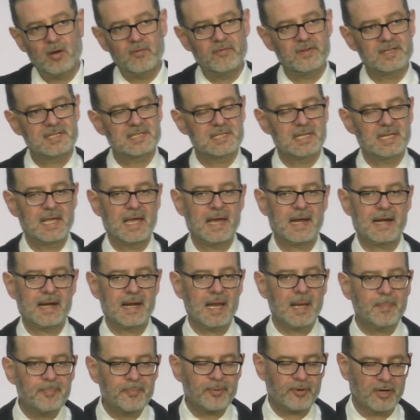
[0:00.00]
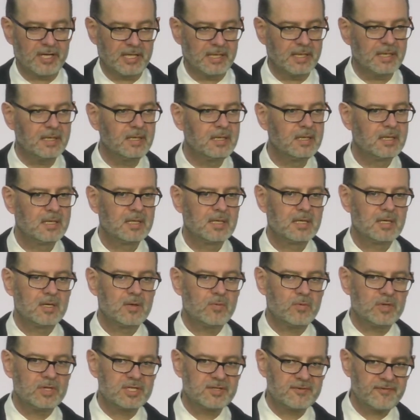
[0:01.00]
obviously had an upbringing
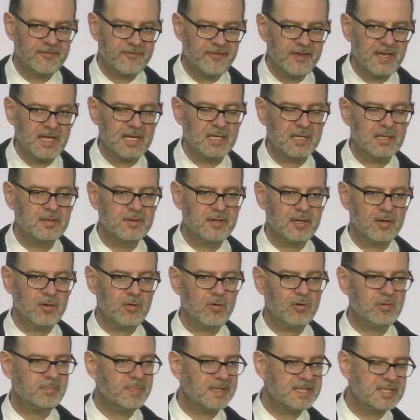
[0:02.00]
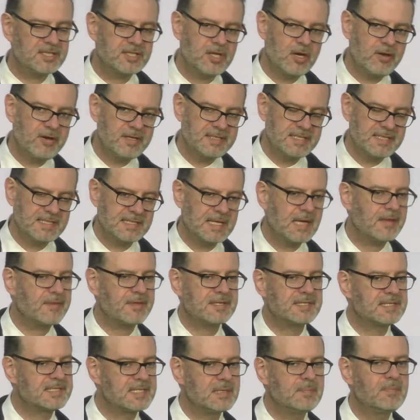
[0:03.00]
which feared the Lord, but so did his other
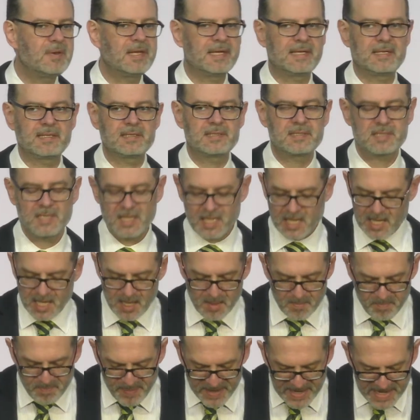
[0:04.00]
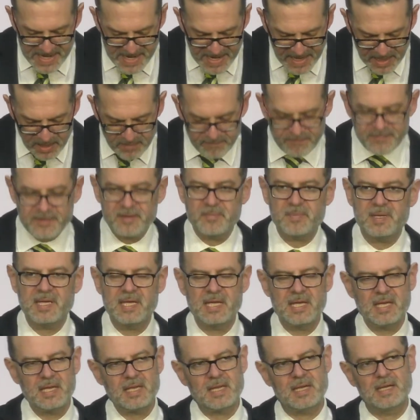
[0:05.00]
siblings. But none of them
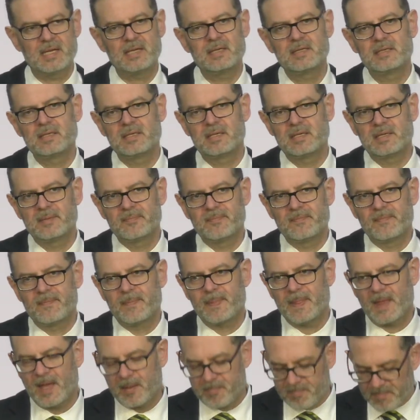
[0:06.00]
here are